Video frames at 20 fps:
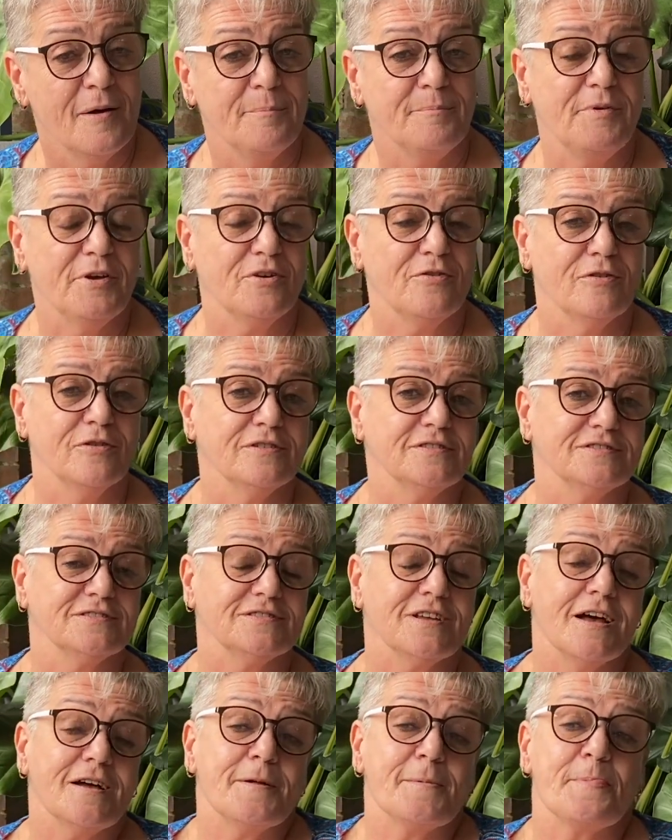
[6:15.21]

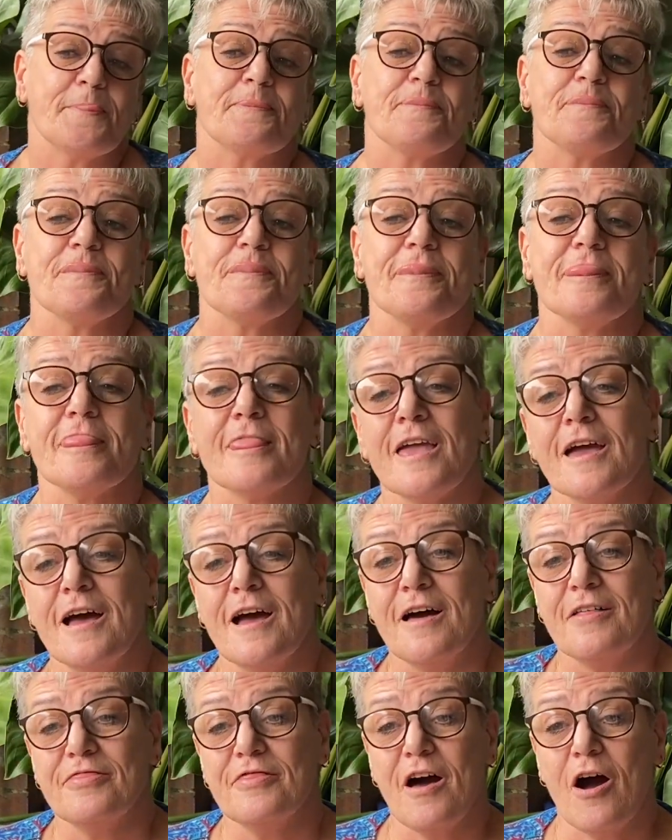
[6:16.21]
Because
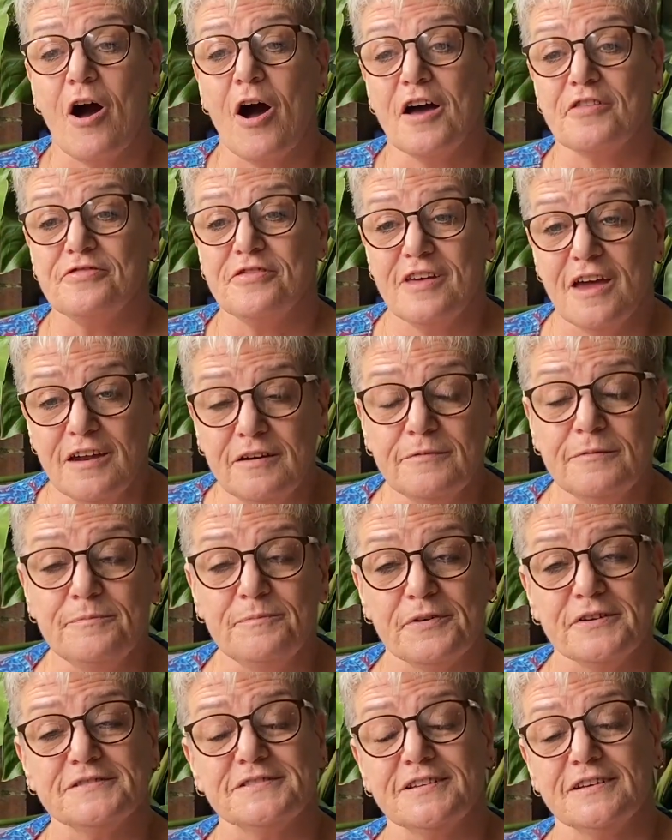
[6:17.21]
I then
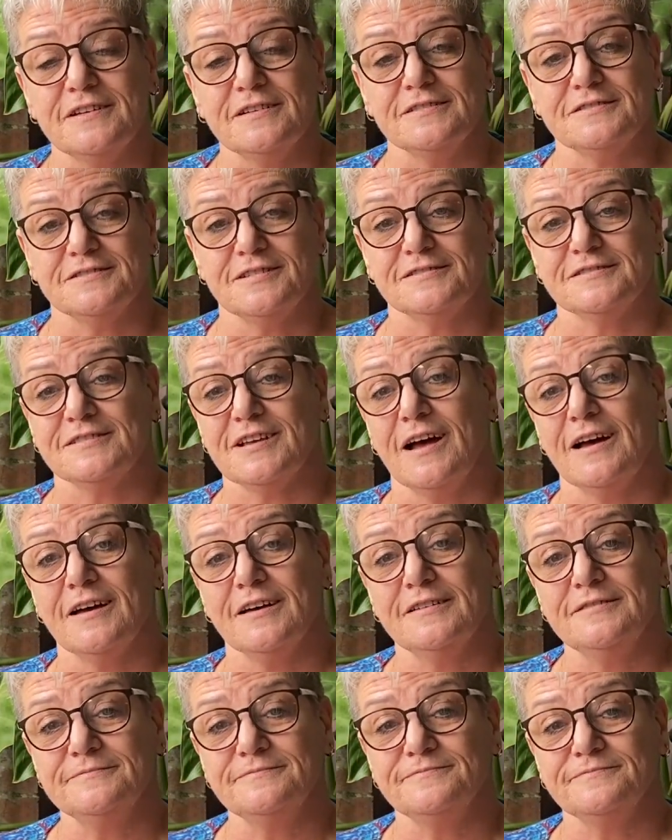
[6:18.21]
proceeded to
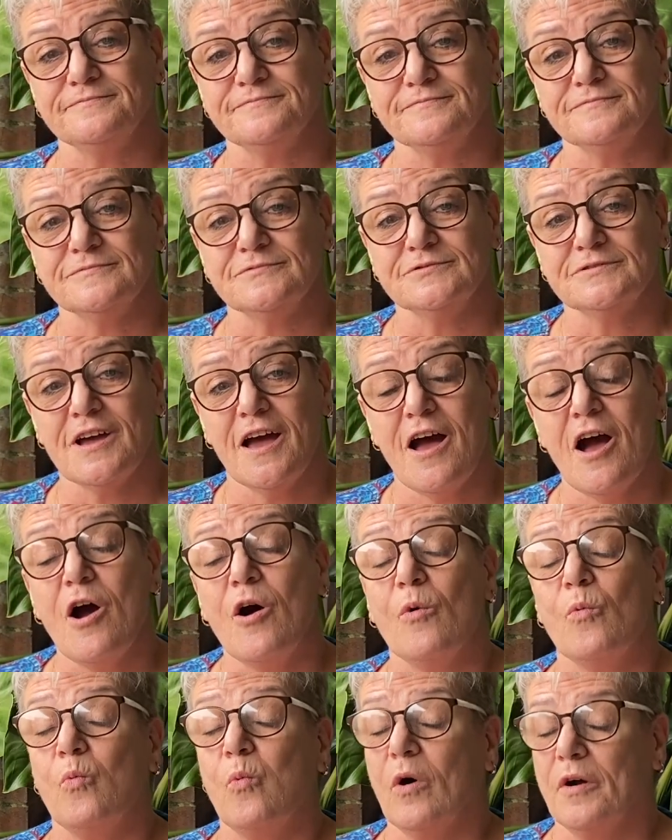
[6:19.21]
say,
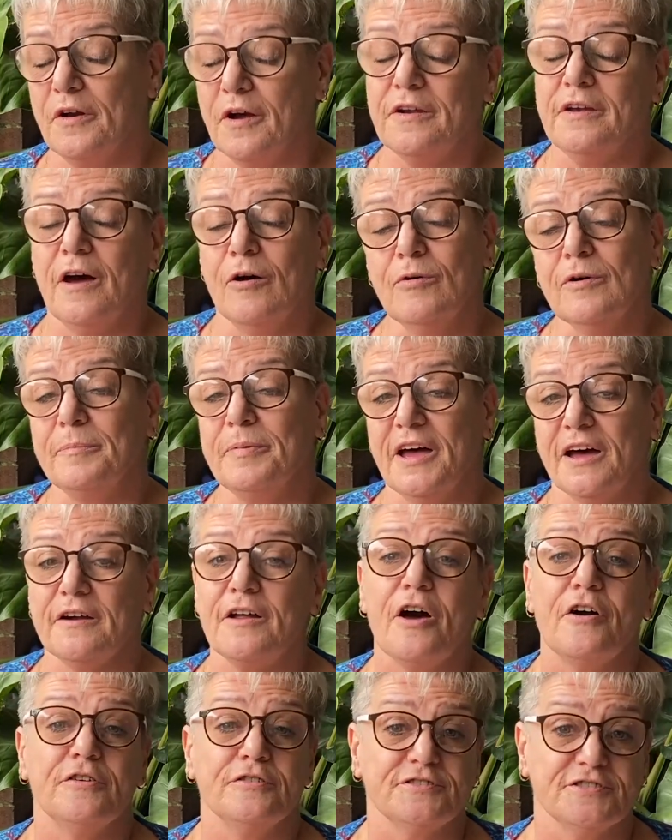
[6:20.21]
what I know about
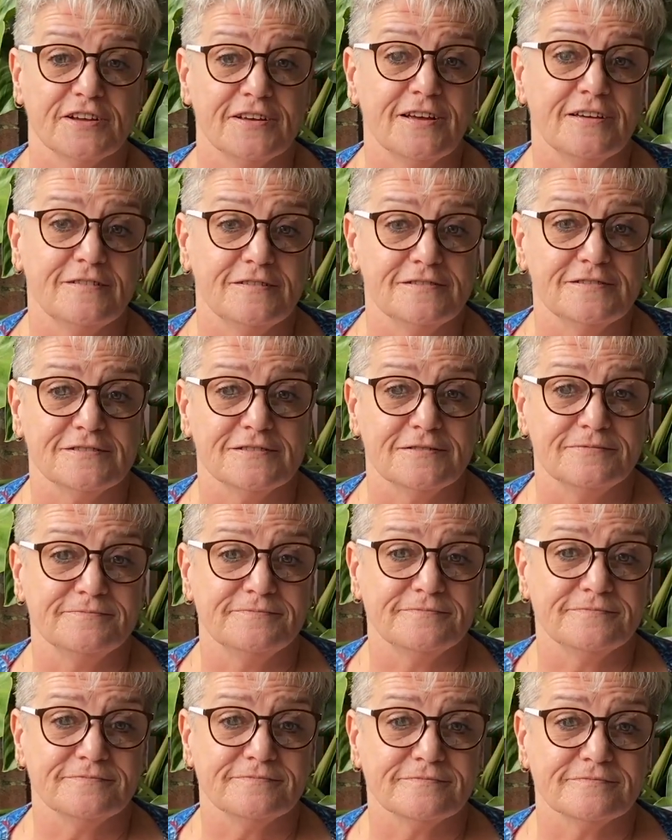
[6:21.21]
OTs
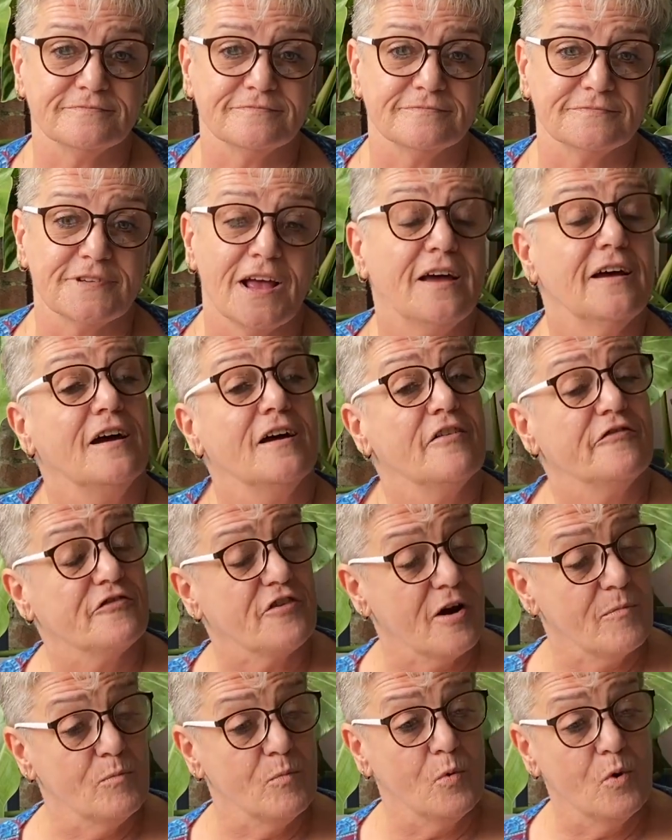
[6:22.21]

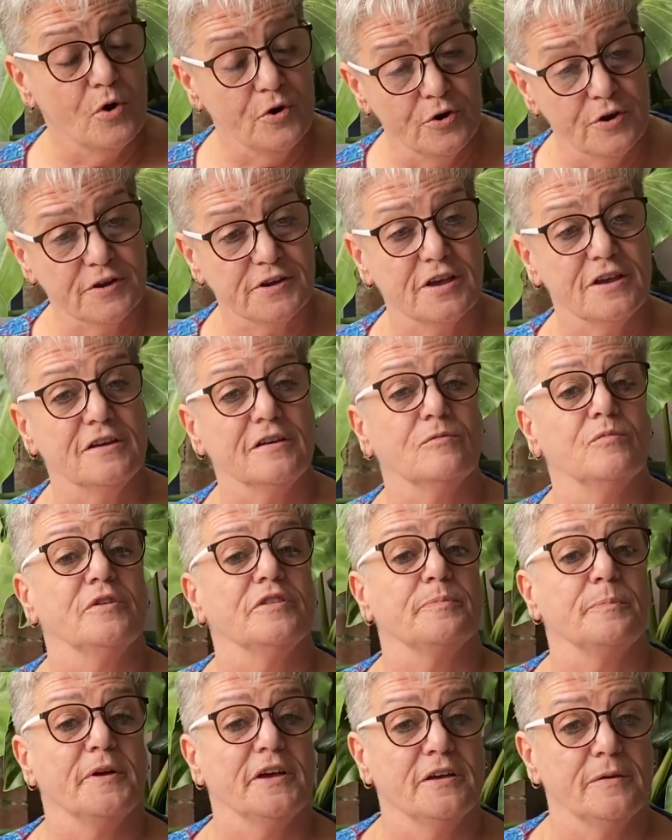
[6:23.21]
from working
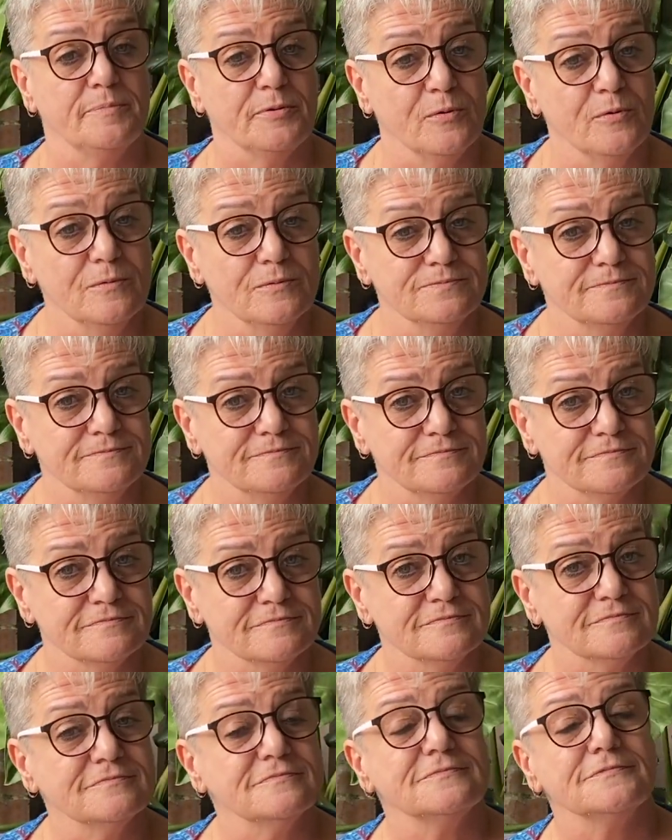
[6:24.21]
with people
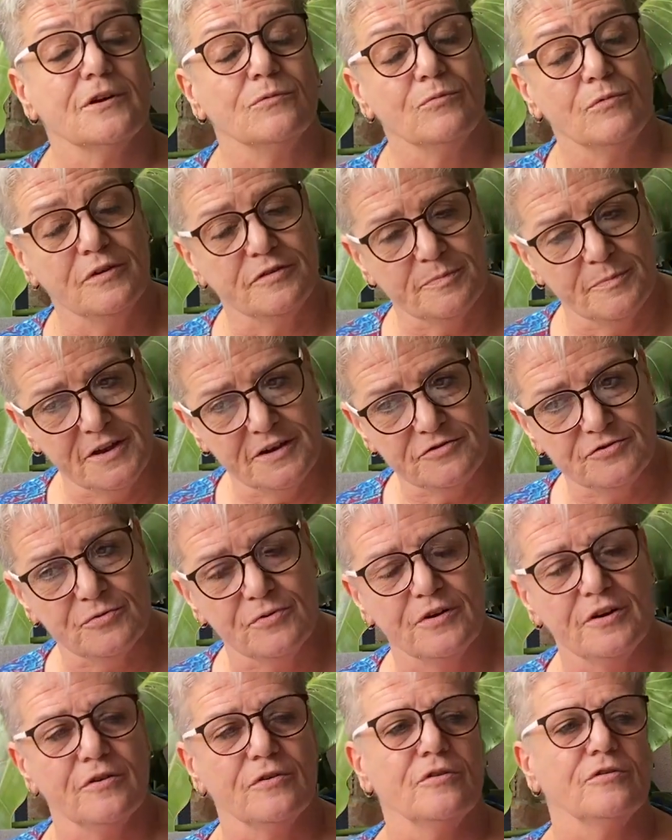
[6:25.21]
with mental
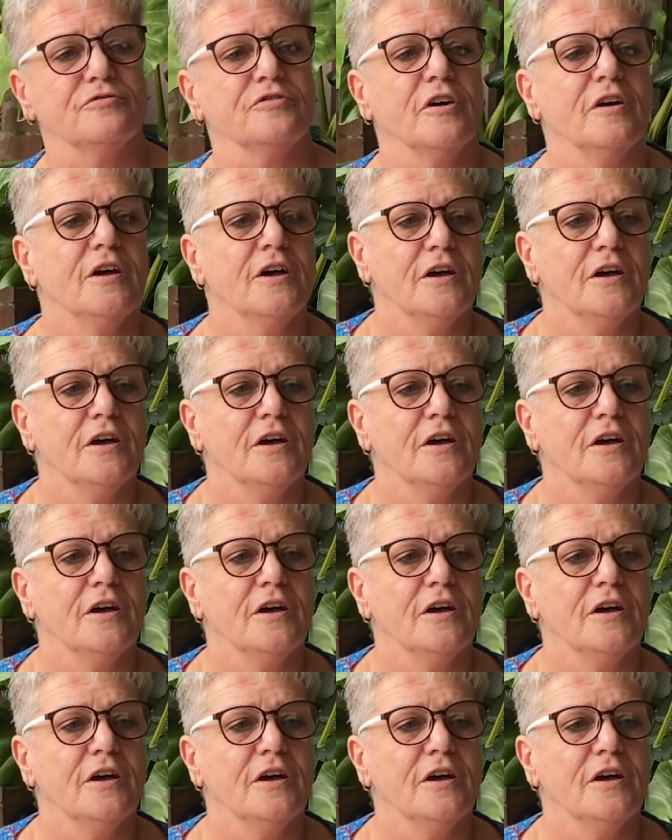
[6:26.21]
health,